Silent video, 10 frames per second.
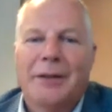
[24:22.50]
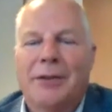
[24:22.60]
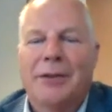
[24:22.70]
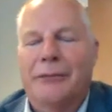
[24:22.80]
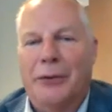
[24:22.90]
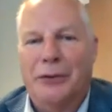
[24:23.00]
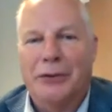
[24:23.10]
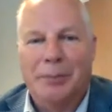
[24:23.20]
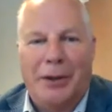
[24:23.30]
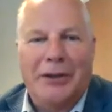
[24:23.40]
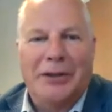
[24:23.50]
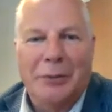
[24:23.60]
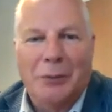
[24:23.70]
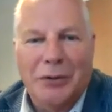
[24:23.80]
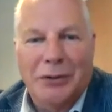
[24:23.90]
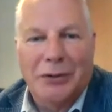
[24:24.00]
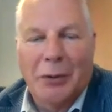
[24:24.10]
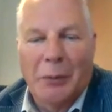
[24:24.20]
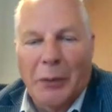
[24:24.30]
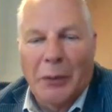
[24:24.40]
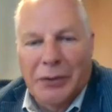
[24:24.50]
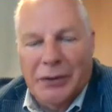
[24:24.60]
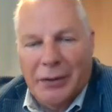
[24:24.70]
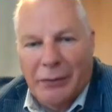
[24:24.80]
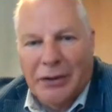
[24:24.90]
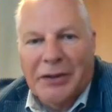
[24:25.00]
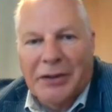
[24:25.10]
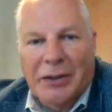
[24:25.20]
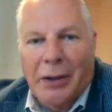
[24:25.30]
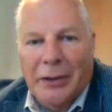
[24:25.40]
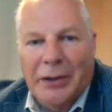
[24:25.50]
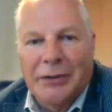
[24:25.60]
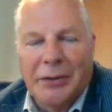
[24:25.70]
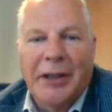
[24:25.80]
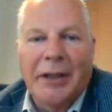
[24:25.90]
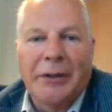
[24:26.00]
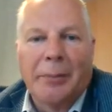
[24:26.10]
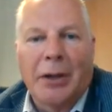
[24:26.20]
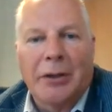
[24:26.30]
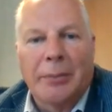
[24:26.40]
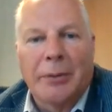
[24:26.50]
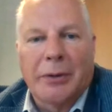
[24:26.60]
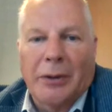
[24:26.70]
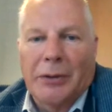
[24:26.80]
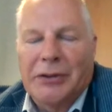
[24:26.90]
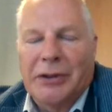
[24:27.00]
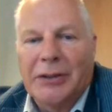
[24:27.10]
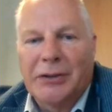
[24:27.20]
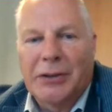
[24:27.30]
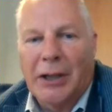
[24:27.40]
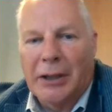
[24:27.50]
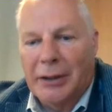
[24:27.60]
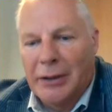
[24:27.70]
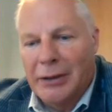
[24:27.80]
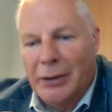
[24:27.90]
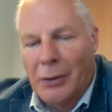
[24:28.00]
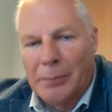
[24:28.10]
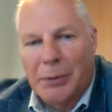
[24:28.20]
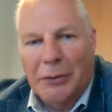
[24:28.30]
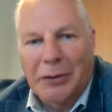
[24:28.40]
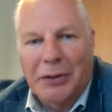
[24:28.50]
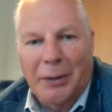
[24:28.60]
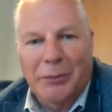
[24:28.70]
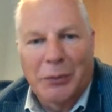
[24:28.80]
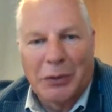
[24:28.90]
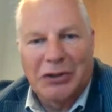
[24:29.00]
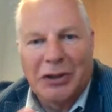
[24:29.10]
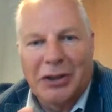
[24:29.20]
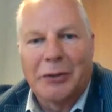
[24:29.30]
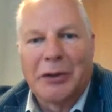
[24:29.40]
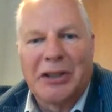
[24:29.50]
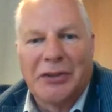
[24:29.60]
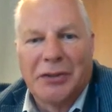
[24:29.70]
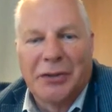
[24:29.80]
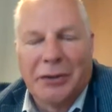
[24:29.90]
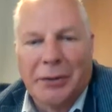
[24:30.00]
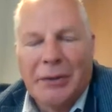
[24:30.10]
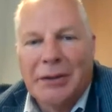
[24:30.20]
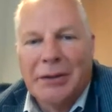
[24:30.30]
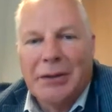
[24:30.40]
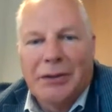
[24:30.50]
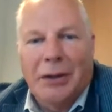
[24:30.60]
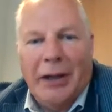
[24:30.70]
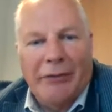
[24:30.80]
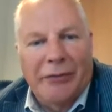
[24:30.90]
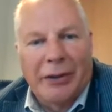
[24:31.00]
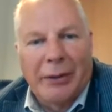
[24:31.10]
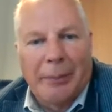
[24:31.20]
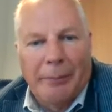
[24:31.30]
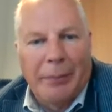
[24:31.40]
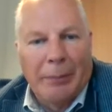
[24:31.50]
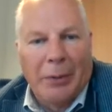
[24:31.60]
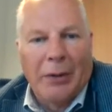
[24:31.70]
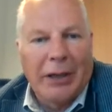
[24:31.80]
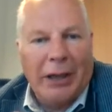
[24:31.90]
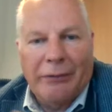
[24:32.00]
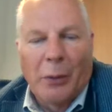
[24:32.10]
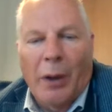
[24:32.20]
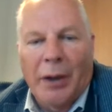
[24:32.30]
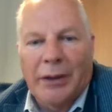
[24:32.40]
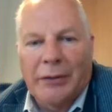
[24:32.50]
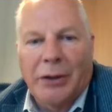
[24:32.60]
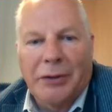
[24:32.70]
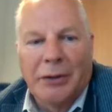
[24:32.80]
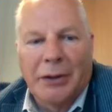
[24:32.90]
the first marketing was we wanted to go into the dental market because those are all prototypes which are original. So everyone has got a